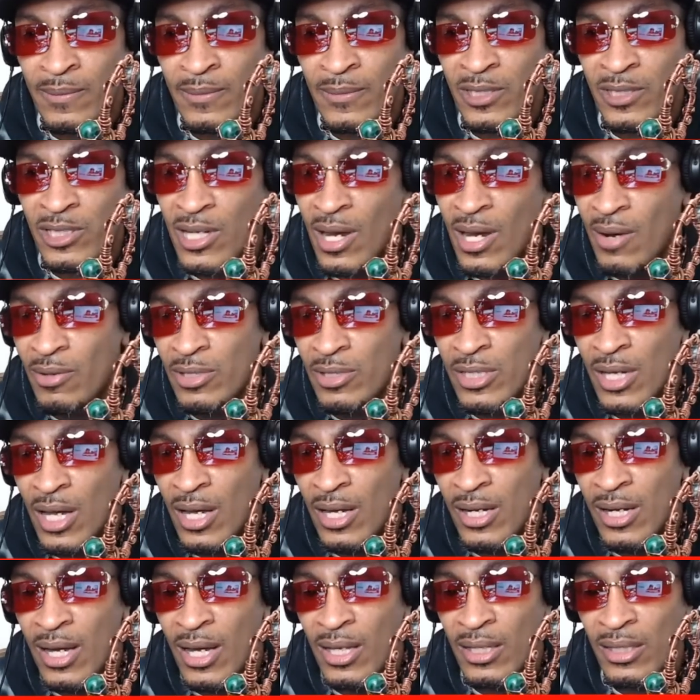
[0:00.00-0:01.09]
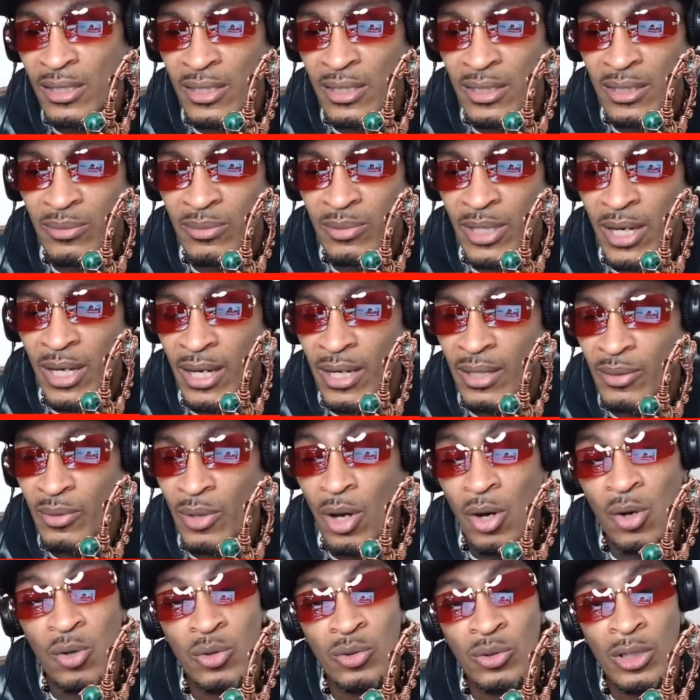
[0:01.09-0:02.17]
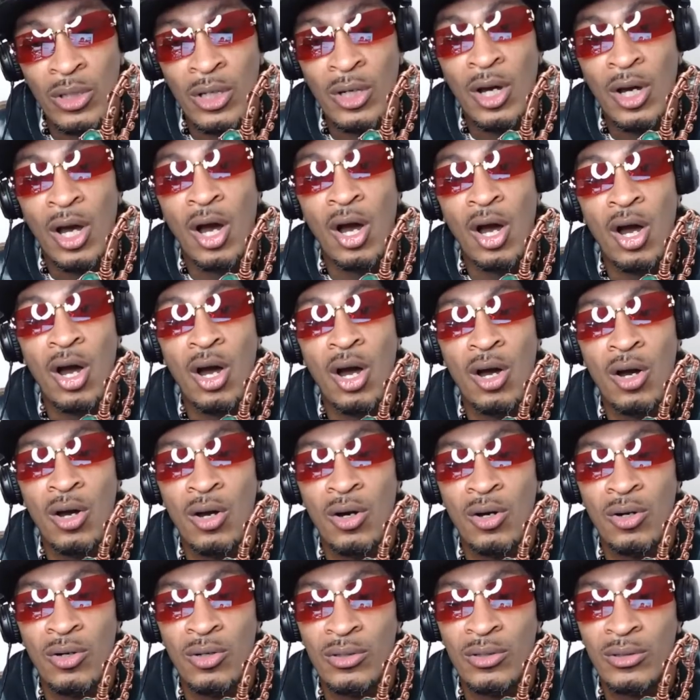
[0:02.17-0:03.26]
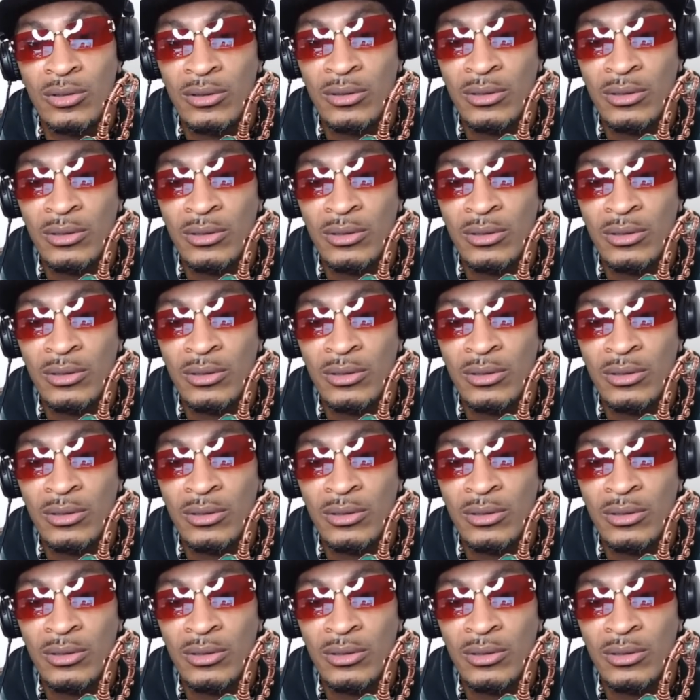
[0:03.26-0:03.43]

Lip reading: Shahrazad Ali. We had oh oh